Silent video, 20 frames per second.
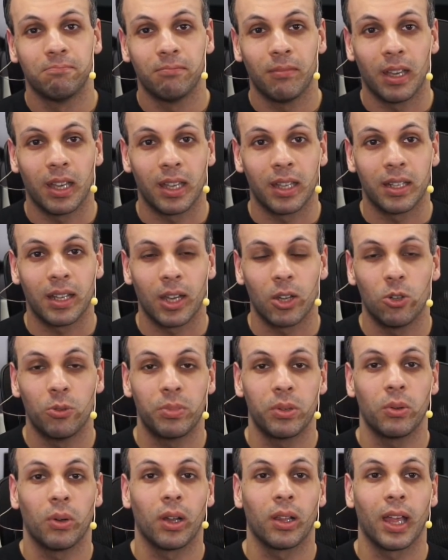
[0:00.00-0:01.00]
And I
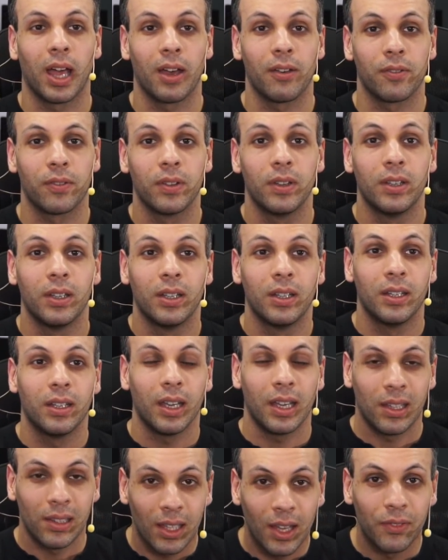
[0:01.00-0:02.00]
hope you all have
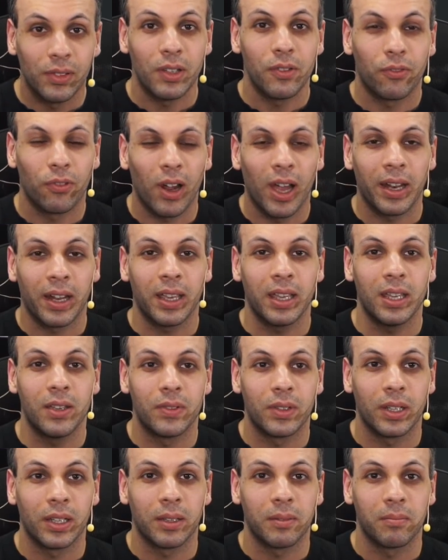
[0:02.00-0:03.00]
a lovely Friday
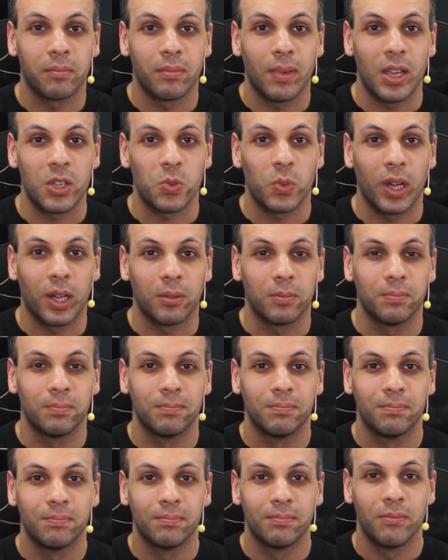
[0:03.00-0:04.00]
evening as well.
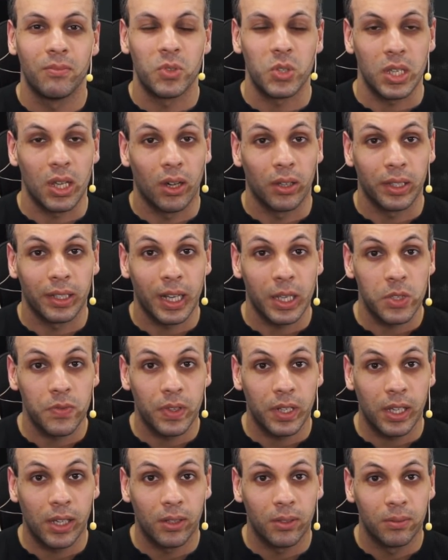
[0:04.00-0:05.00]
See y'all in the next
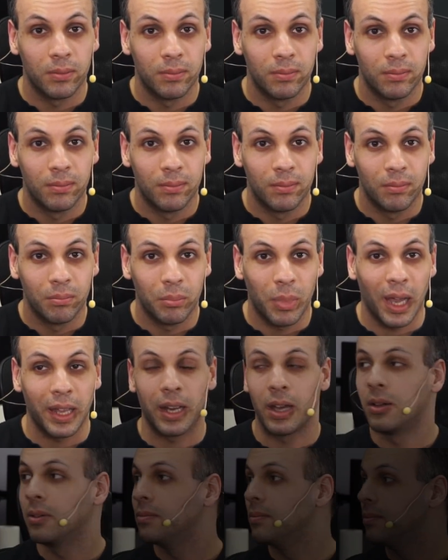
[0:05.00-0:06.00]
video. Bye now.